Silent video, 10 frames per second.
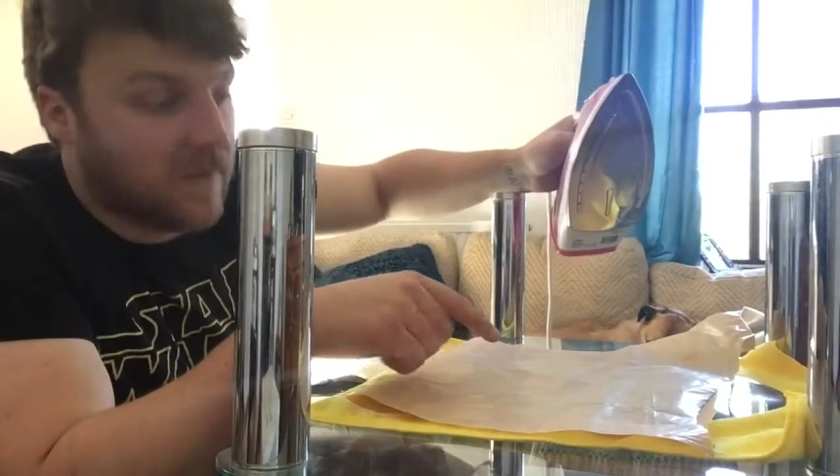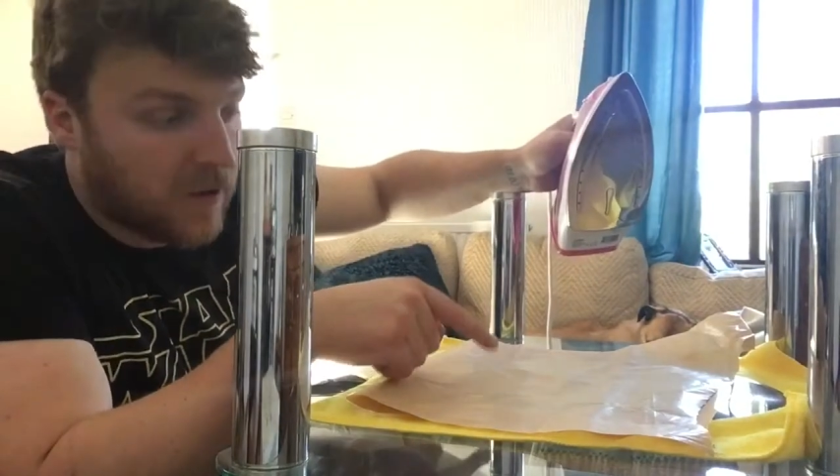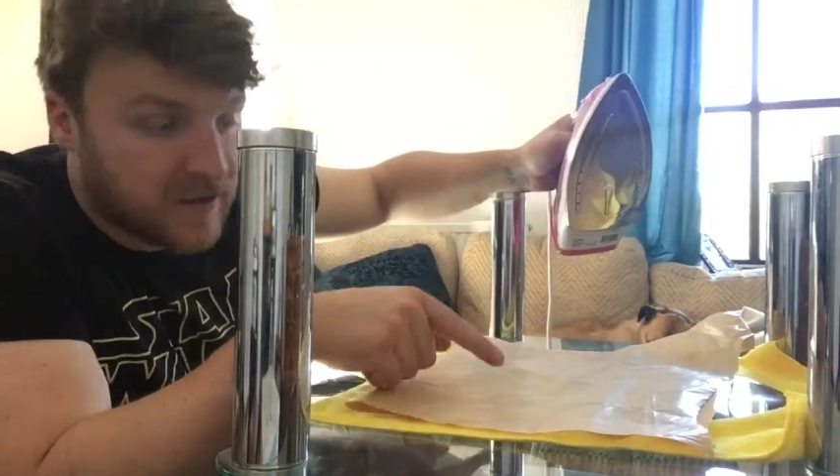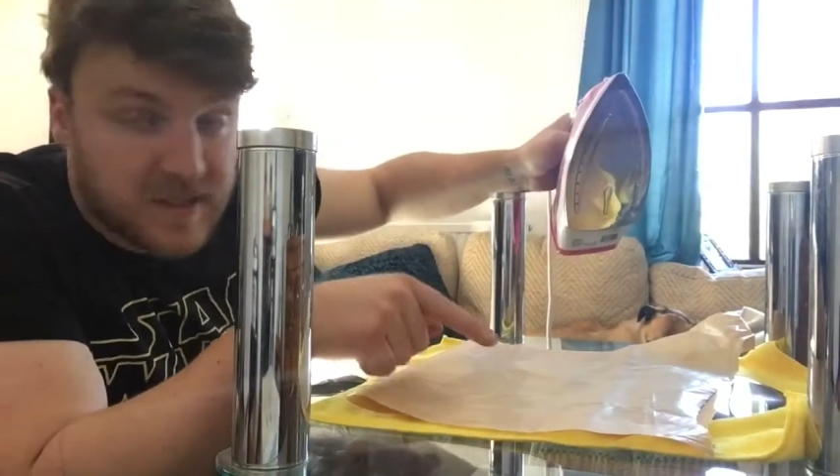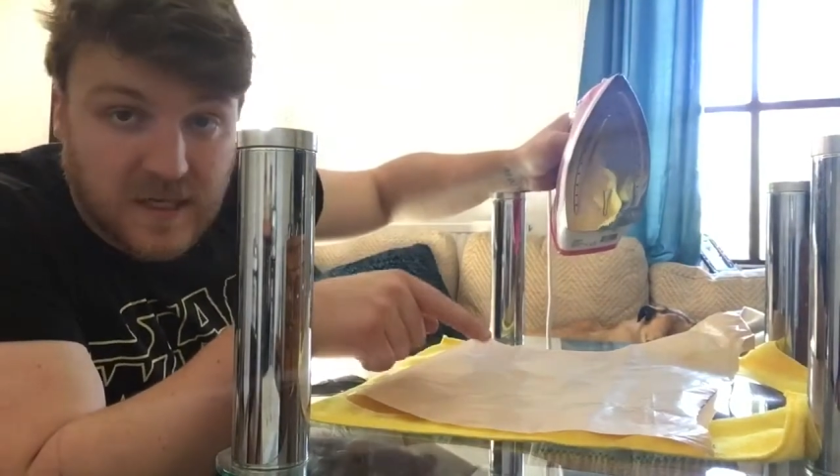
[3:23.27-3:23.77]

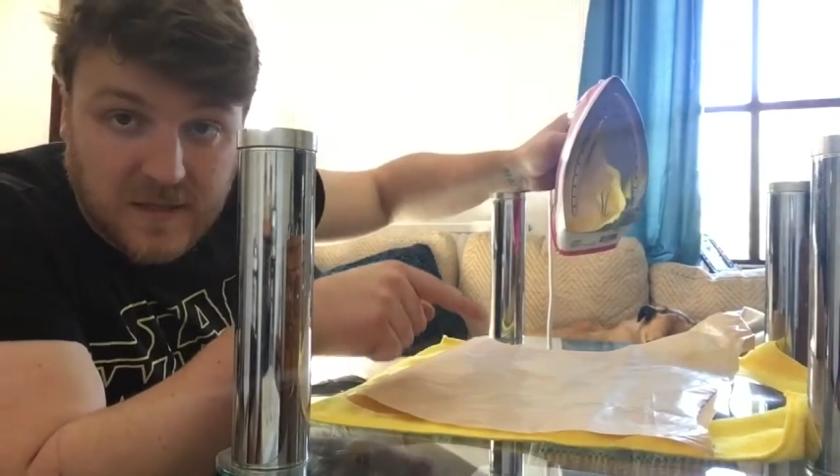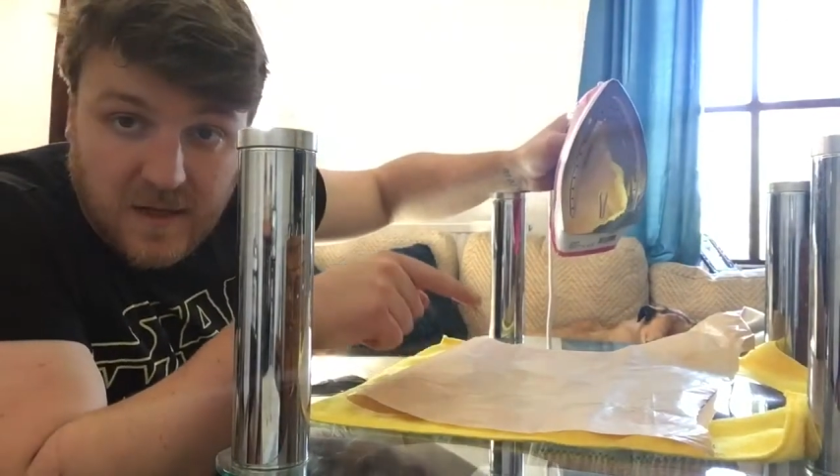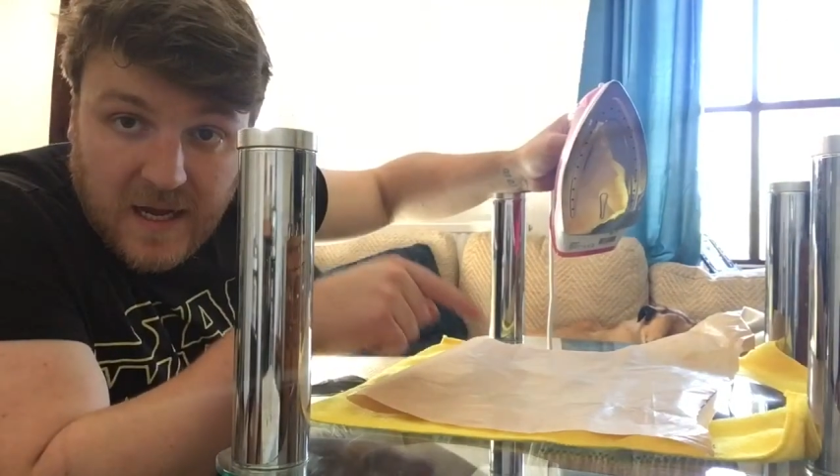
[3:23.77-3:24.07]
wanted to say as well,